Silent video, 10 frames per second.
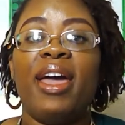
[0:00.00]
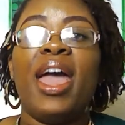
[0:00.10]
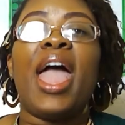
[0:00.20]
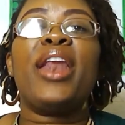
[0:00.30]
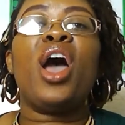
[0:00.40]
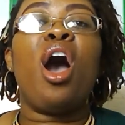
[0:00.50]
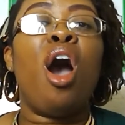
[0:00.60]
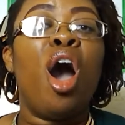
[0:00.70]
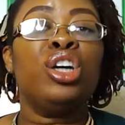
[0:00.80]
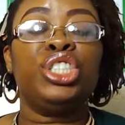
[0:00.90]
And
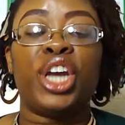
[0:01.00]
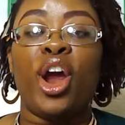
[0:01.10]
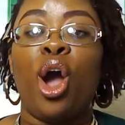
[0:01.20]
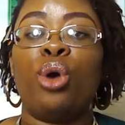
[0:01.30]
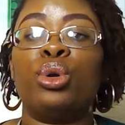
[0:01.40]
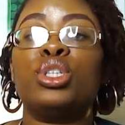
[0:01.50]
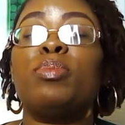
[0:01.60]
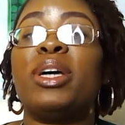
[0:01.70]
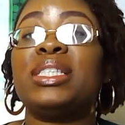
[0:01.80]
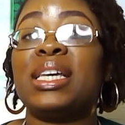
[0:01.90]
all shareholders
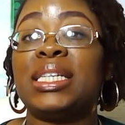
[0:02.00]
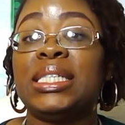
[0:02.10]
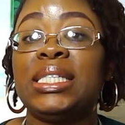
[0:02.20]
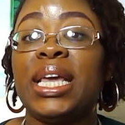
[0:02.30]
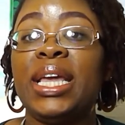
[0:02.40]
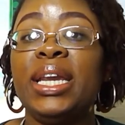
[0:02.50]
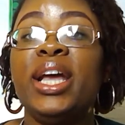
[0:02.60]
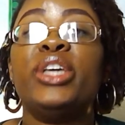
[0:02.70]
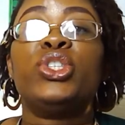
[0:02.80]
must consent